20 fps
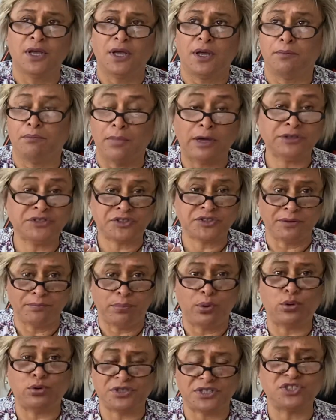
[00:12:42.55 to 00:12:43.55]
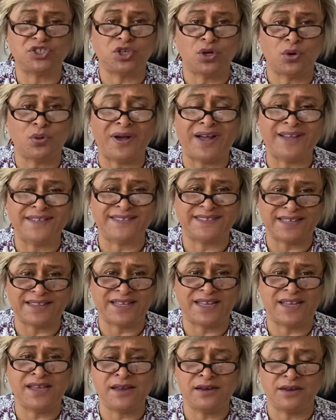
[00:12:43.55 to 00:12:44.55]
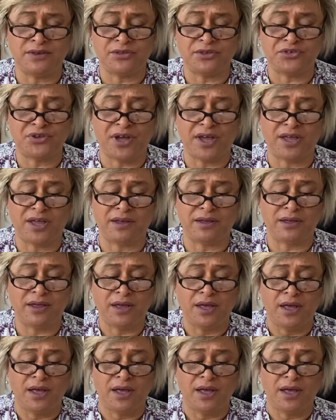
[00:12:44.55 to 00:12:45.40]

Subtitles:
most important to us at the end of the day.